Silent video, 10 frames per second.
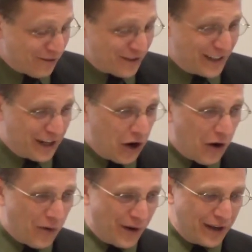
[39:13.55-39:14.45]
really
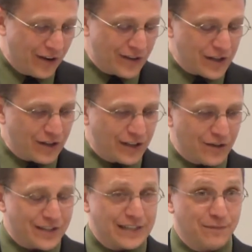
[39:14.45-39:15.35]
go, you know, it's hard to
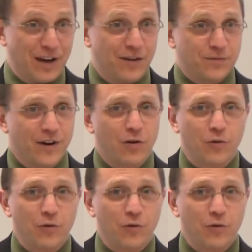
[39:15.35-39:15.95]
go 60 miles per hour